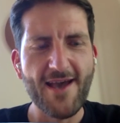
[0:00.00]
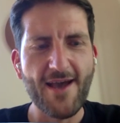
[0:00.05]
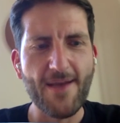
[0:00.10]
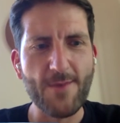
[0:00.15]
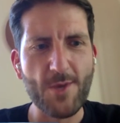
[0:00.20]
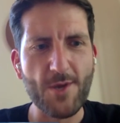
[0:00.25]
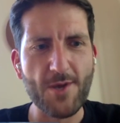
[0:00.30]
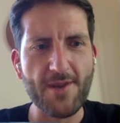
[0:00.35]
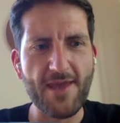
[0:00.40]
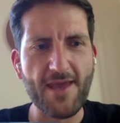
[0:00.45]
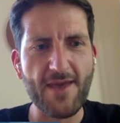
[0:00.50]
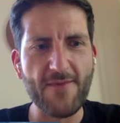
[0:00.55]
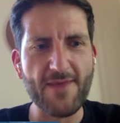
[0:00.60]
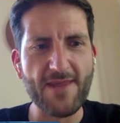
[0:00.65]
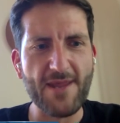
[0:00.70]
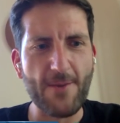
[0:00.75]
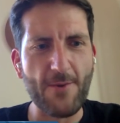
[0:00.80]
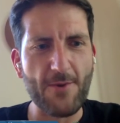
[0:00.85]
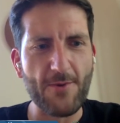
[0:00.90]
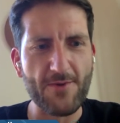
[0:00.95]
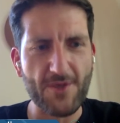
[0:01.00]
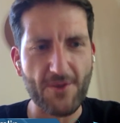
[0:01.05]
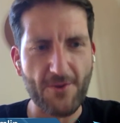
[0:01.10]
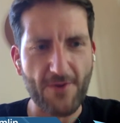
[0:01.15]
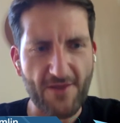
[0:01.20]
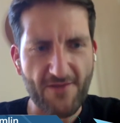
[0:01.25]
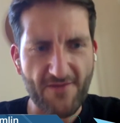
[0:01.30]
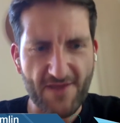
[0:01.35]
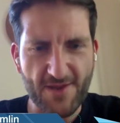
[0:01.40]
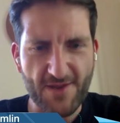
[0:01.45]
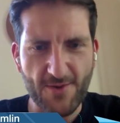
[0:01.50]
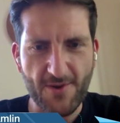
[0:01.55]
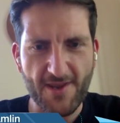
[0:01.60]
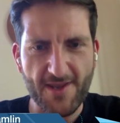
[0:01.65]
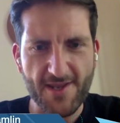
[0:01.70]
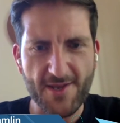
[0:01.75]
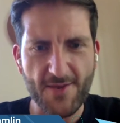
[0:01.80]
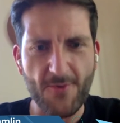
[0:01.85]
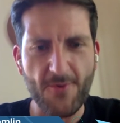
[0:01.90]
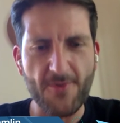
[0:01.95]
I'm John Hamlin. I work with the Greater
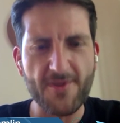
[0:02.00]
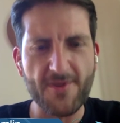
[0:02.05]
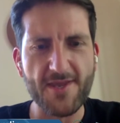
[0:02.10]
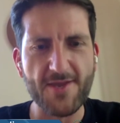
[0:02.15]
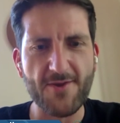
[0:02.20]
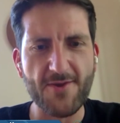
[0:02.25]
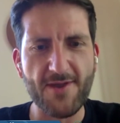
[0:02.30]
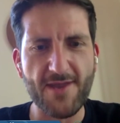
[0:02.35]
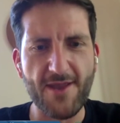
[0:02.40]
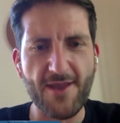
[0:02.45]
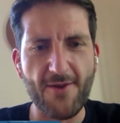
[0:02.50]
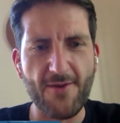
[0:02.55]
Victoria School District